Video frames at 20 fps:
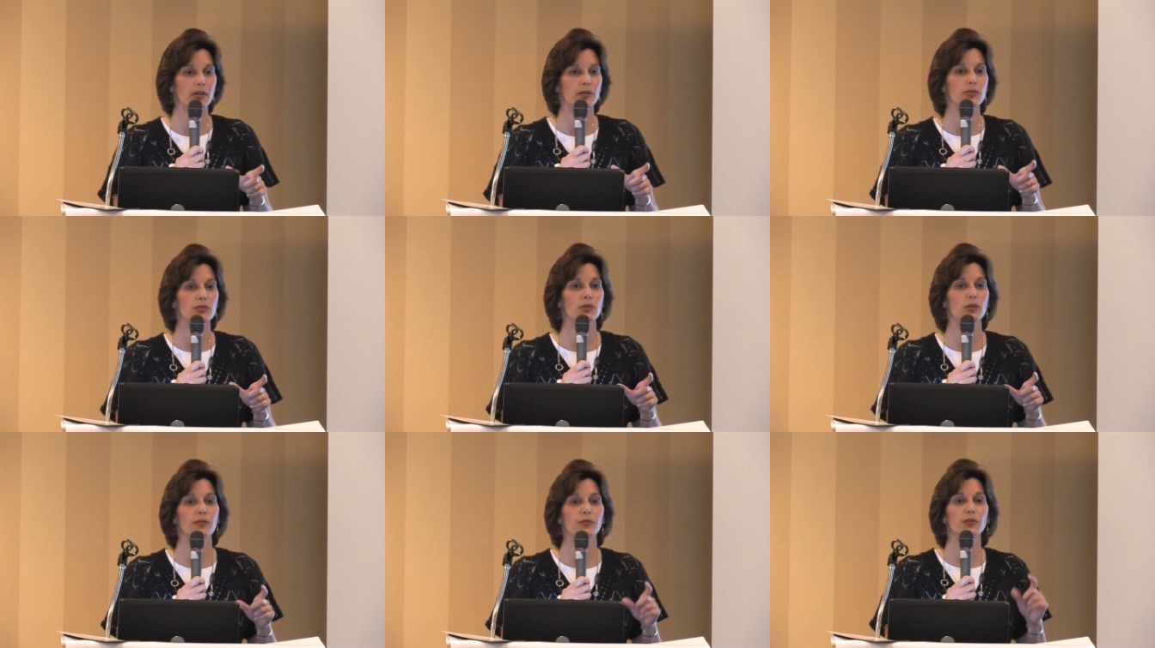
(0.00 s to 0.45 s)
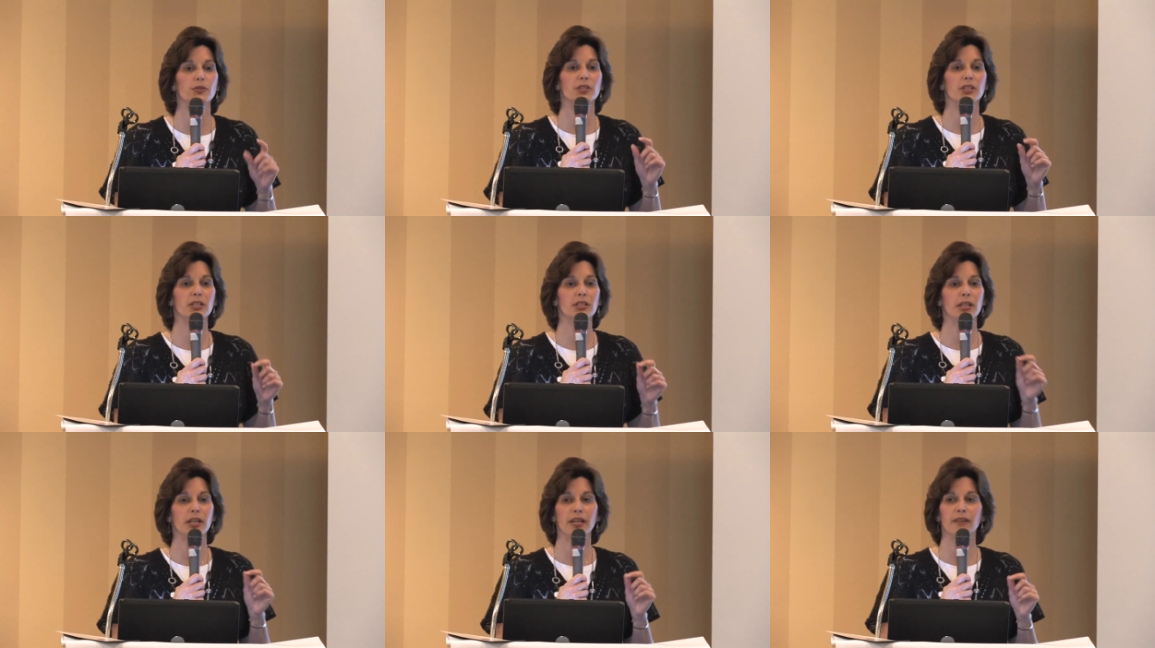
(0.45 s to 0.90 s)
So if you
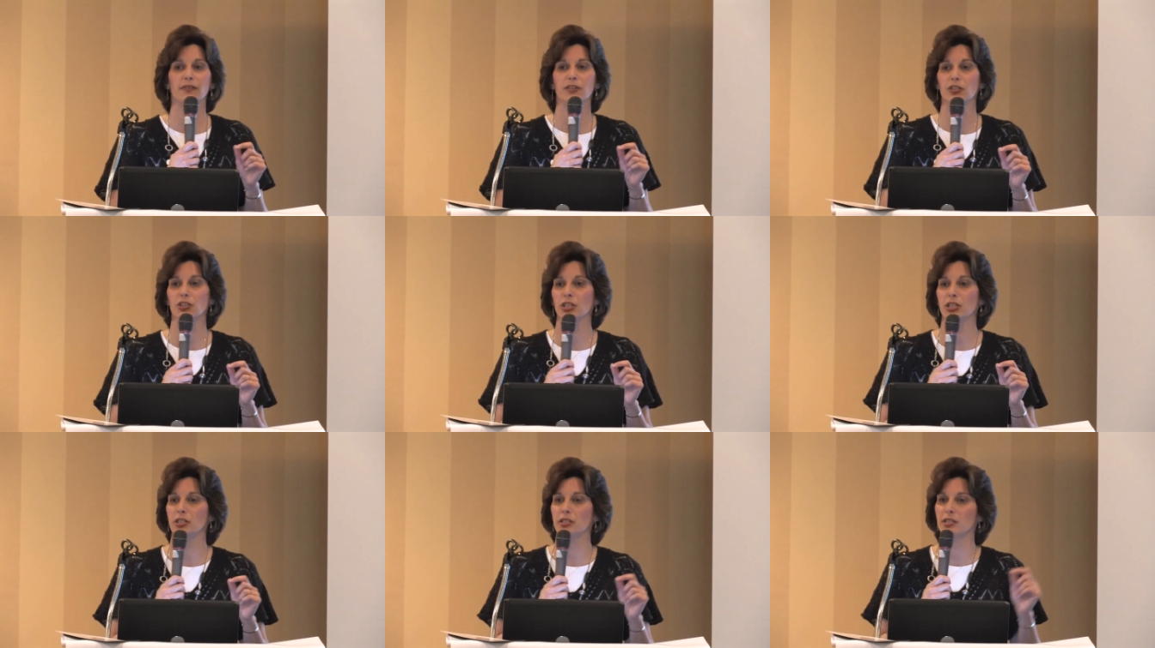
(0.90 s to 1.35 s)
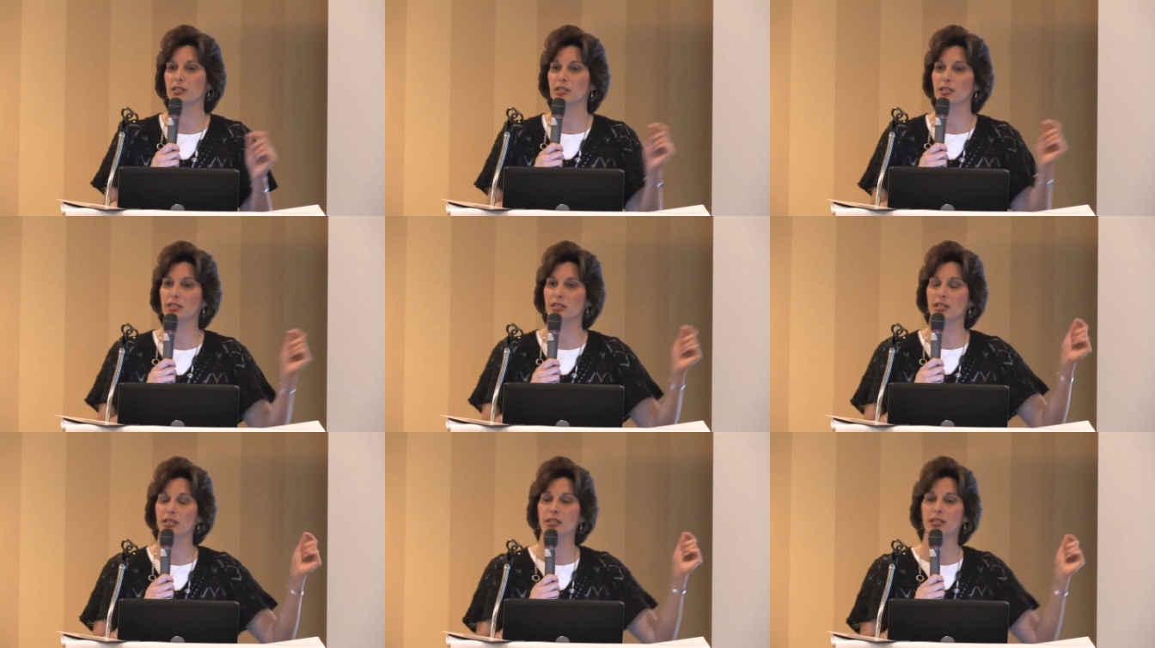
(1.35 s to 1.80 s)
didn't have a chance to
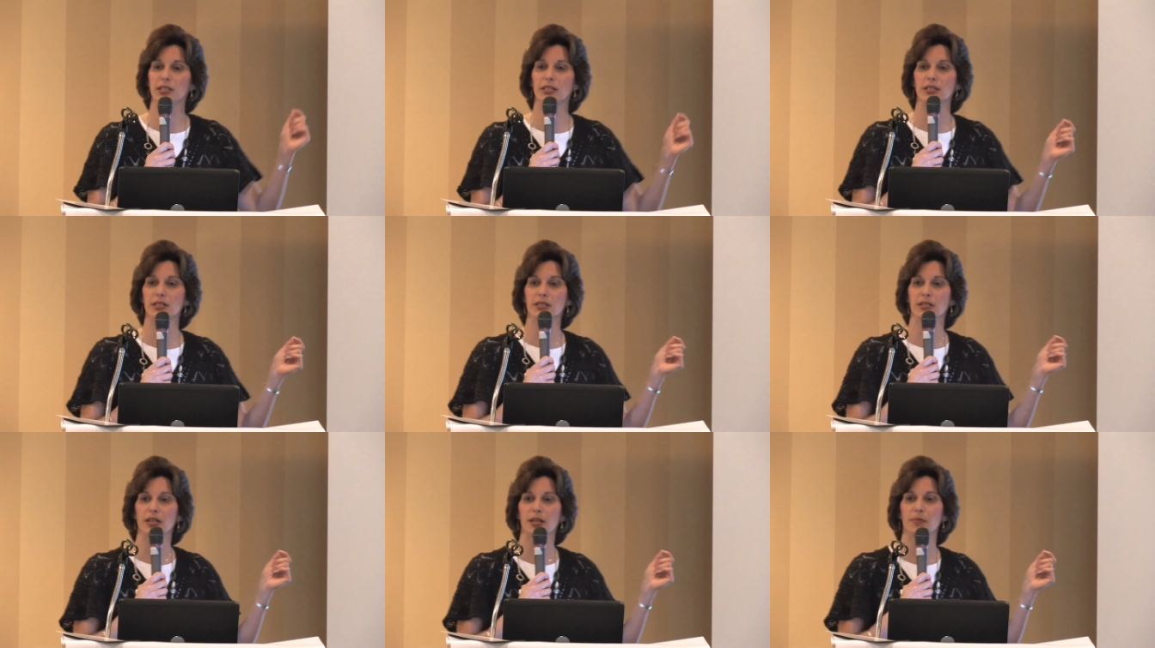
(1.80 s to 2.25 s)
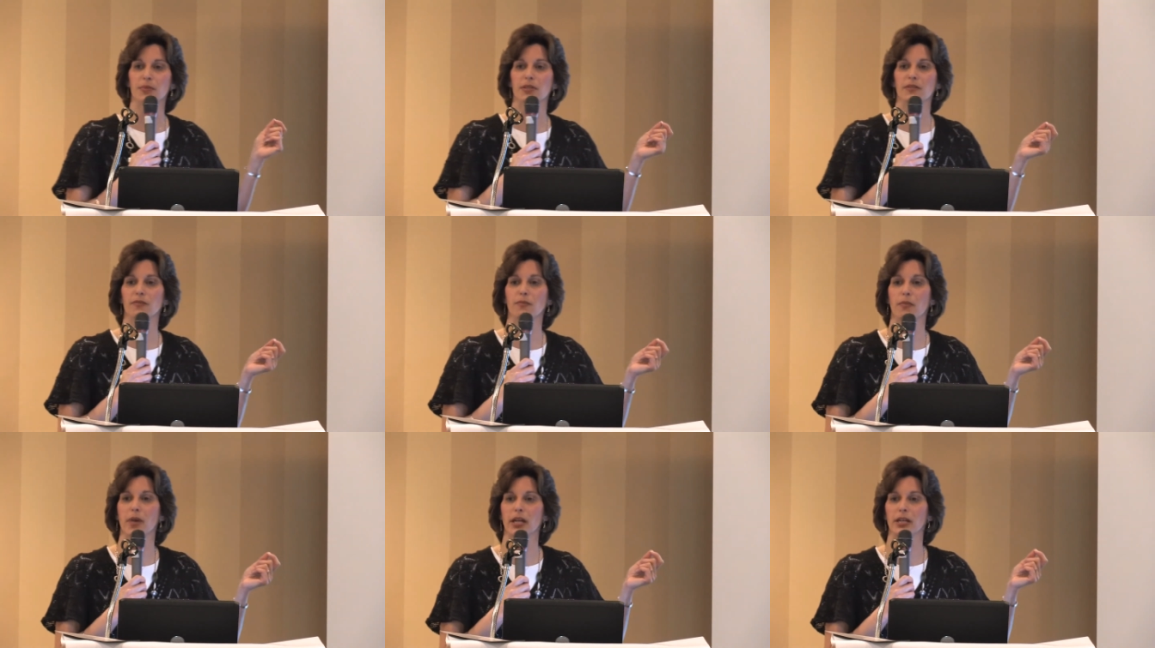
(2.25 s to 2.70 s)
see any of these types
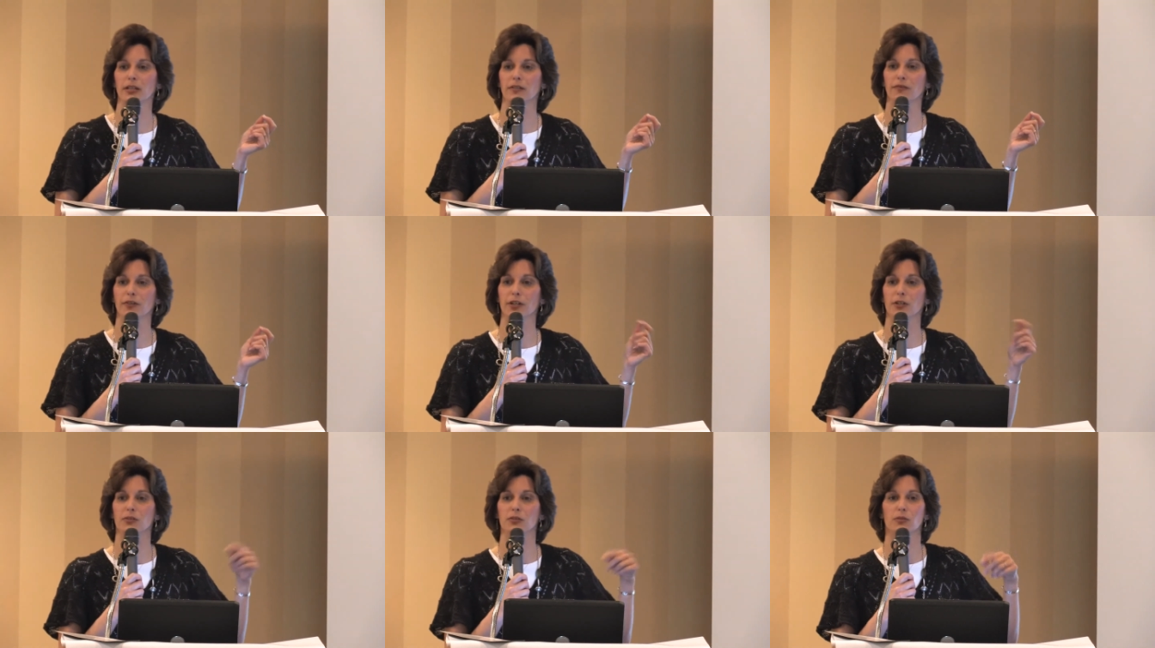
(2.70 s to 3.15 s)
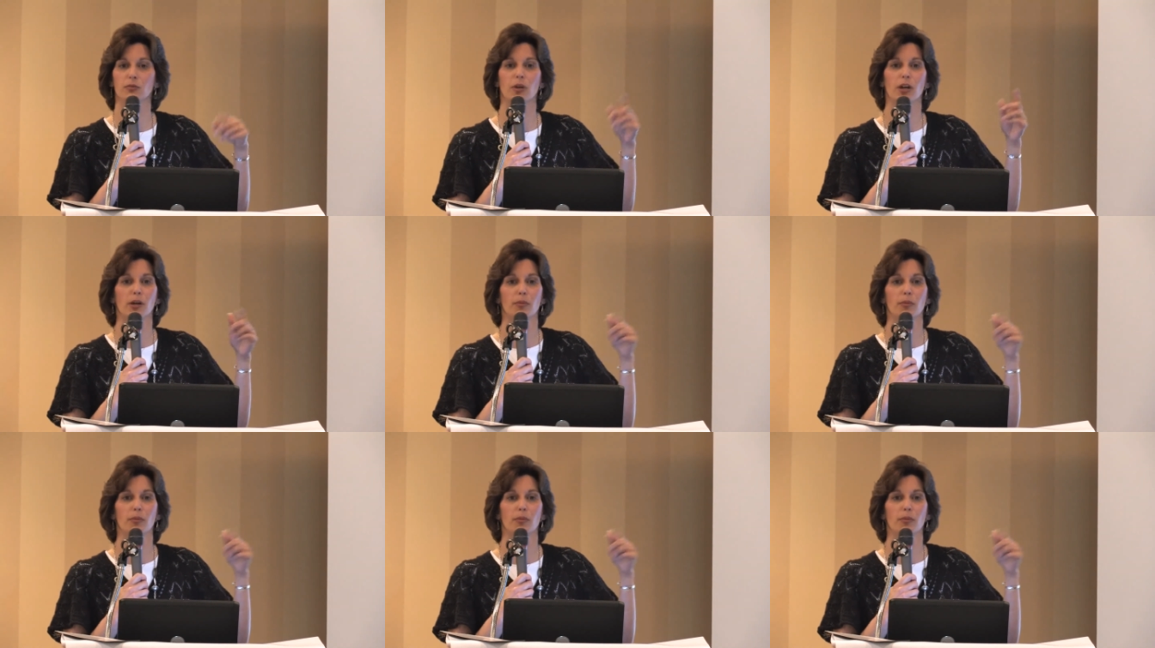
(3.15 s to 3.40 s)
of magnifiers